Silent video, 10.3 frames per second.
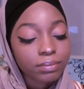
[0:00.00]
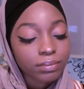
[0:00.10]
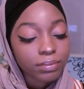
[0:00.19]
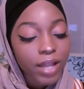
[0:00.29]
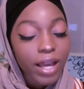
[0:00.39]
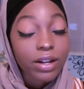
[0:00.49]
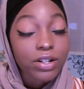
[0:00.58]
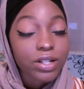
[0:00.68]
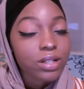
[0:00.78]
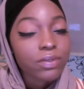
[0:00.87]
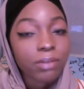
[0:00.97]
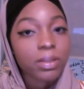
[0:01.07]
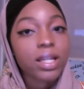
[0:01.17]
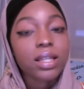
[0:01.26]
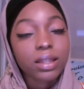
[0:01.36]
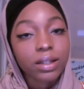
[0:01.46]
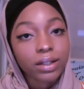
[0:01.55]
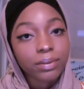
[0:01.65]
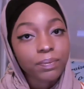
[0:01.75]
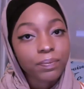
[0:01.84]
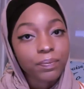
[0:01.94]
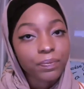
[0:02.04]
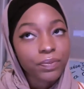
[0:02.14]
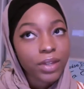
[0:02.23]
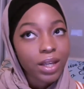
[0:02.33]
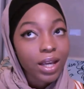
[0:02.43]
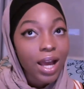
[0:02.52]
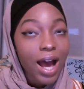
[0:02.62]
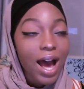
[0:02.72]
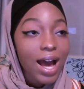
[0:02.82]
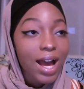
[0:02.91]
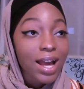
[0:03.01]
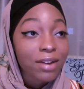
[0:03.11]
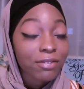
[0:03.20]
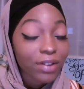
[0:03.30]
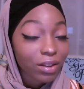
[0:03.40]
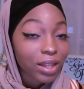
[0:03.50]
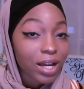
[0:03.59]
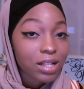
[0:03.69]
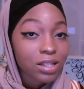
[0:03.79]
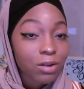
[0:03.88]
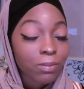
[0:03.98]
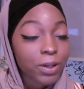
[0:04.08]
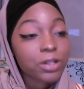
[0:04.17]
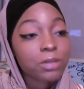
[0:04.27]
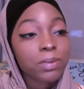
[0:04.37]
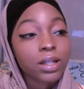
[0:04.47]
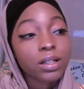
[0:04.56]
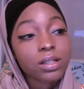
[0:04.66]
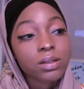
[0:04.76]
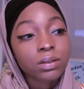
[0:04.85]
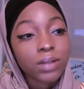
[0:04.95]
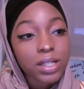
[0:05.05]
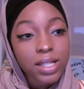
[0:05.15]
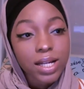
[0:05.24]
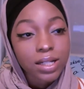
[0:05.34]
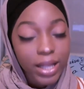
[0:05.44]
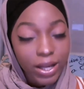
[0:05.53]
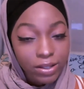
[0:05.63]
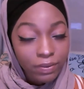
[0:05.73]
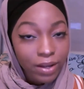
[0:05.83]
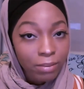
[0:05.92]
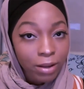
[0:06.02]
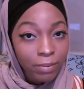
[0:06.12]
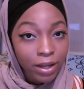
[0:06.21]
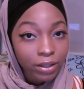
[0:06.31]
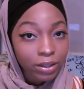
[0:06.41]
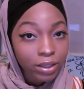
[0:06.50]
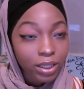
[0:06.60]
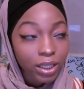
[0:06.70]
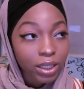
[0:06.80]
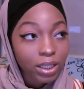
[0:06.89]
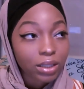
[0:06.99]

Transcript: energies from the ether. I felt that so much because once I decalcified my pineal gland,